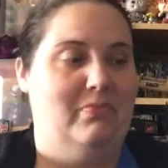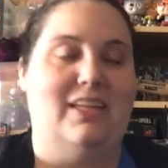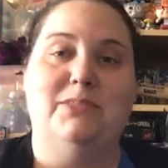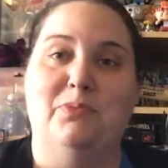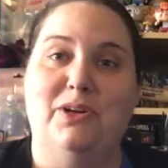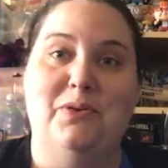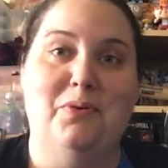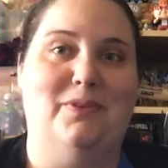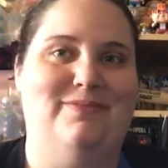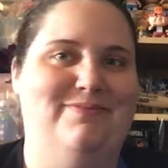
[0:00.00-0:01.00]
That's pretty
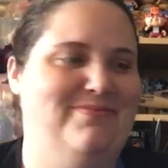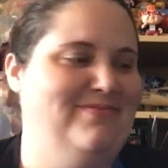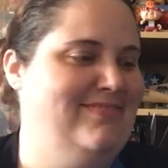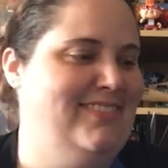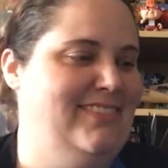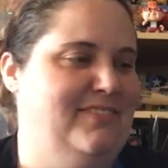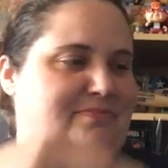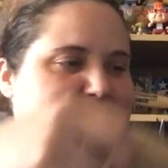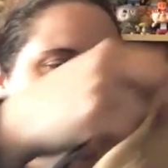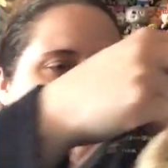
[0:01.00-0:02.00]
cool.
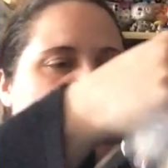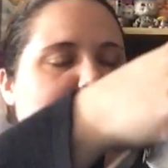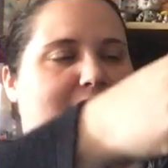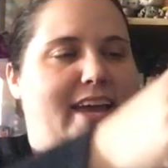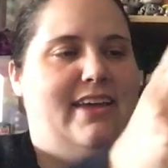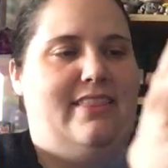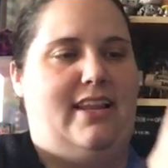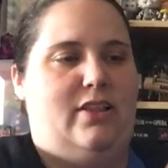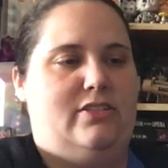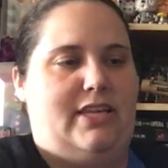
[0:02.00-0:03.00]
Okay, and
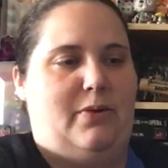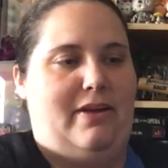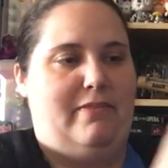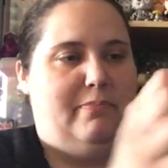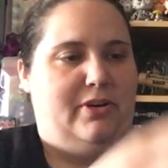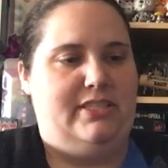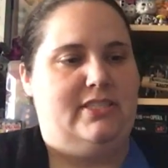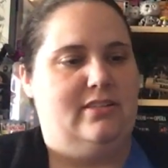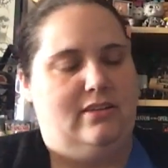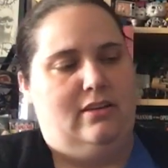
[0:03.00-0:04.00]
then it looks like we have a
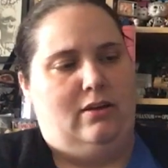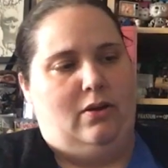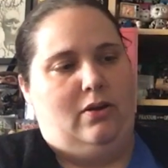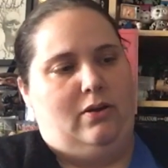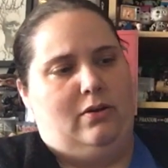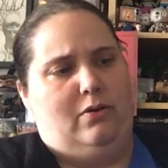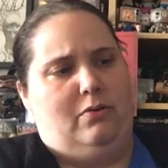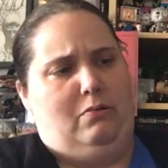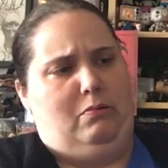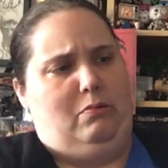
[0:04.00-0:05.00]
print.
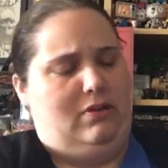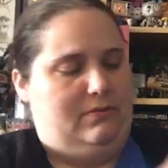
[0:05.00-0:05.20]
Ooh.